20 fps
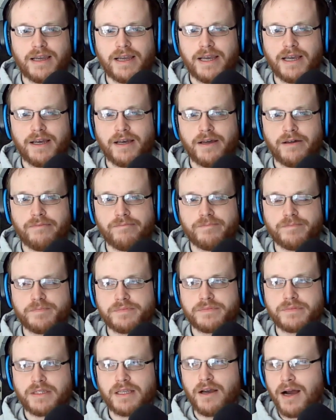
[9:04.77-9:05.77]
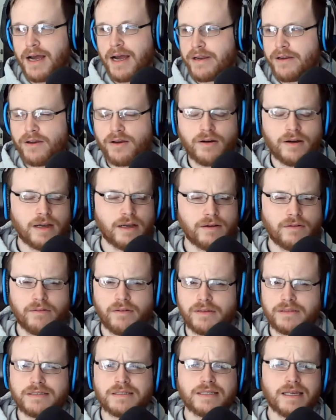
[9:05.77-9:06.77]
And, I know I
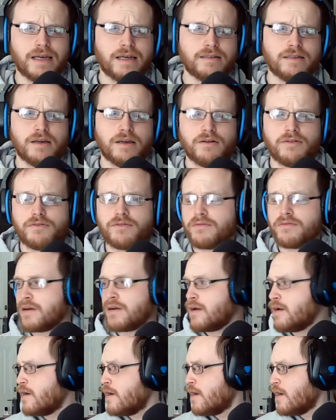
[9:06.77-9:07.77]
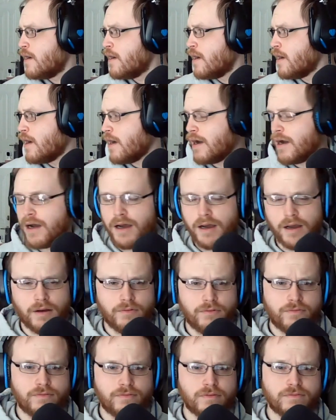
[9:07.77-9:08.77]
said,
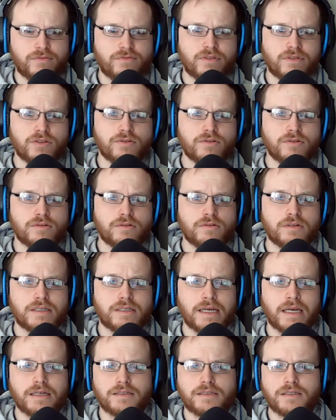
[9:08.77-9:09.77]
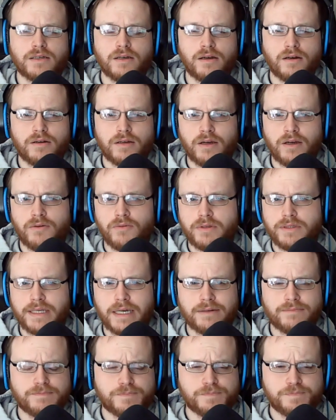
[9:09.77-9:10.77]
a few days ago, with
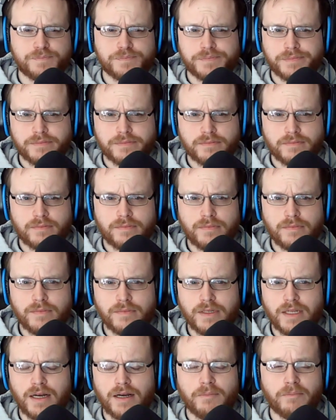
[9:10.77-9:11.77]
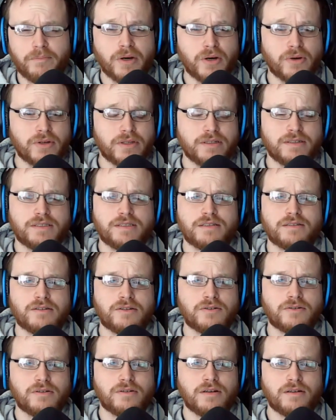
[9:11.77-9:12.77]
that a bogus
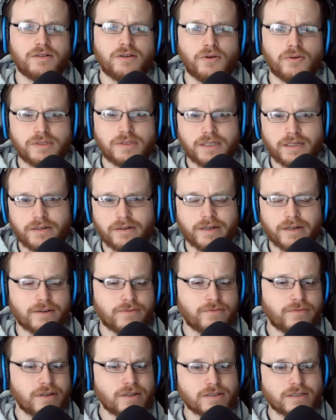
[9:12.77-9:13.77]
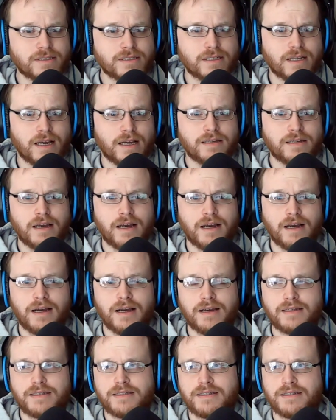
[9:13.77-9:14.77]
goaltender interference not
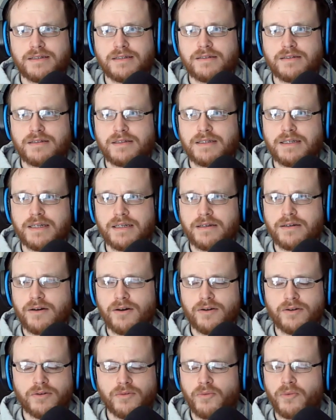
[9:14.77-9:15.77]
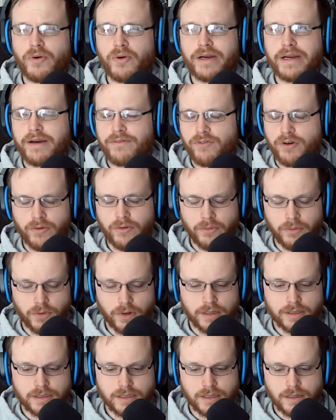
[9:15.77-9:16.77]
getting caught or whatever it
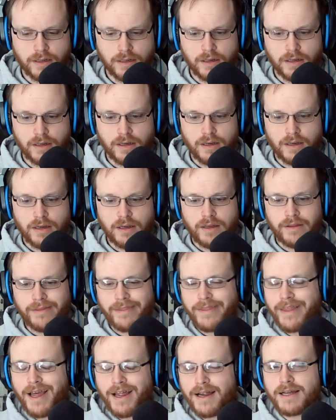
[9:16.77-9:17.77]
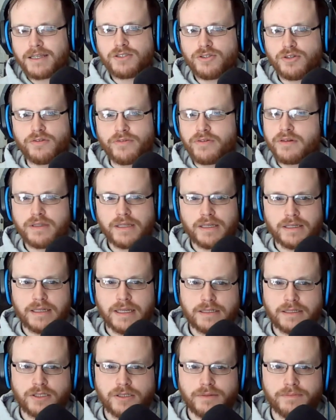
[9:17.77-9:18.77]
was, that I do feel
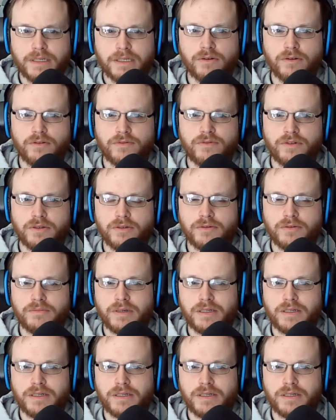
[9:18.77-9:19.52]
that should be reviewed.